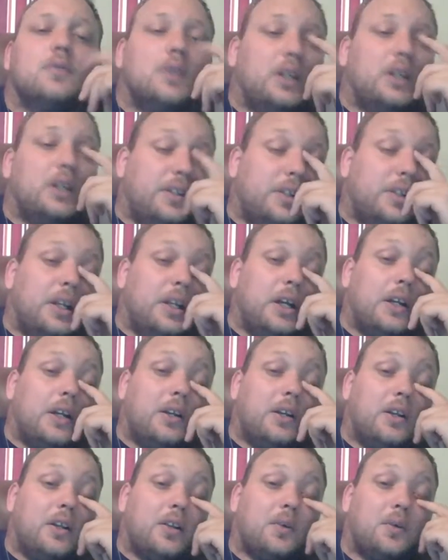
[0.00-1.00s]
Dean had
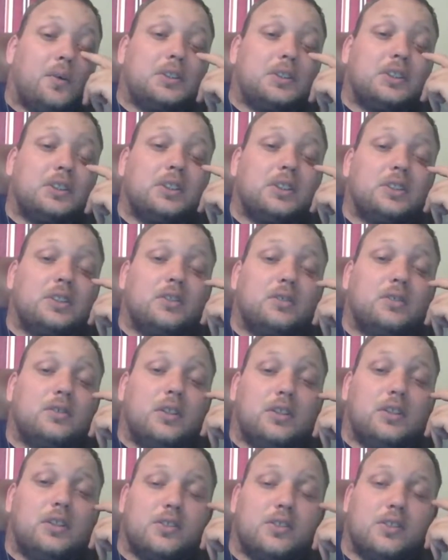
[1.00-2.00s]
another question.
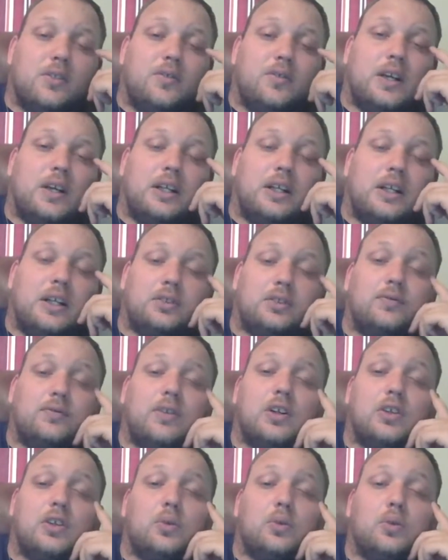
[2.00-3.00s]
This is the actual
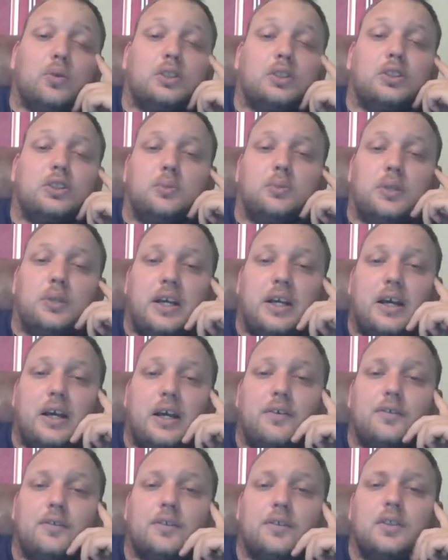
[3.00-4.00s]
final question we
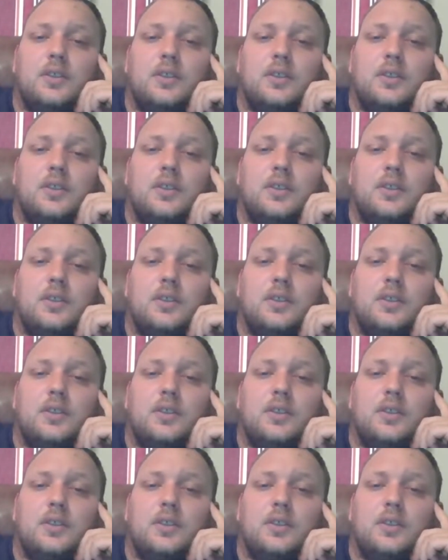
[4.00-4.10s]
have.